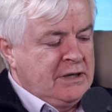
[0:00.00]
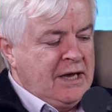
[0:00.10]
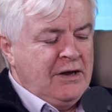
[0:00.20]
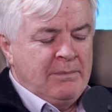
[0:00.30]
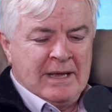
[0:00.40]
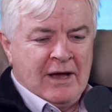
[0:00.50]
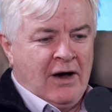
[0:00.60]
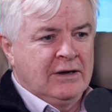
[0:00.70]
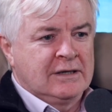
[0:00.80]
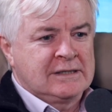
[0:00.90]
you cannot be
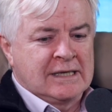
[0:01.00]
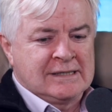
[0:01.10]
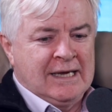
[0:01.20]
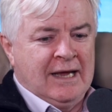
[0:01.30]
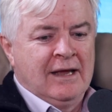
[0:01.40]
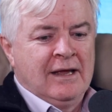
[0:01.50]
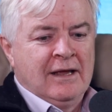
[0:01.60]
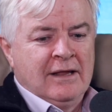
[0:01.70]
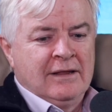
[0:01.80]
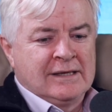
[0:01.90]
honest and say
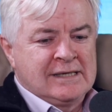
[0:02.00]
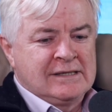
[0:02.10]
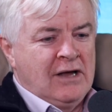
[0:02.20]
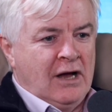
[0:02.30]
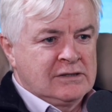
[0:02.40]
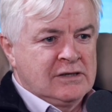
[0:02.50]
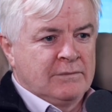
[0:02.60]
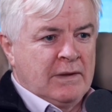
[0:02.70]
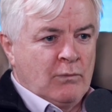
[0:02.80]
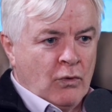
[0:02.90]
this is not
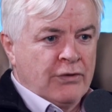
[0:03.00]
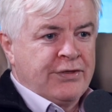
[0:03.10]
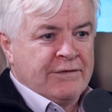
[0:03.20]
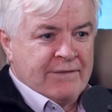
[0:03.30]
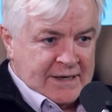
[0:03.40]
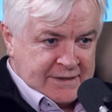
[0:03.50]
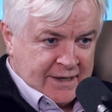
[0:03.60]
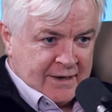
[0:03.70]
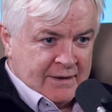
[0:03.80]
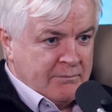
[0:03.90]
something worth
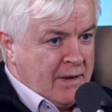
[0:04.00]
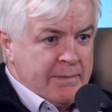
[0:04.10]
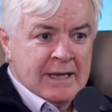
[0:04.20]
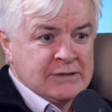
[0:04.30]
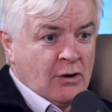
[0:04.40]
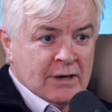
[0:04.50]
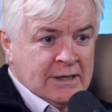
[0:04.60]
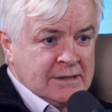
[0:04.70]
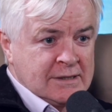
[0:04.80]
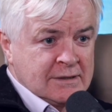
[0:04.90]
investigating maybe it's all
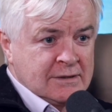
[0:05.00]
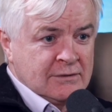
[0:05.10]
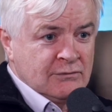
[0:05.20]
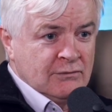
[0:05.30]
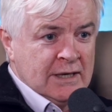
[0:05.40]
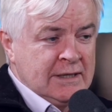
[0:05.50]
innocent mm -hmm.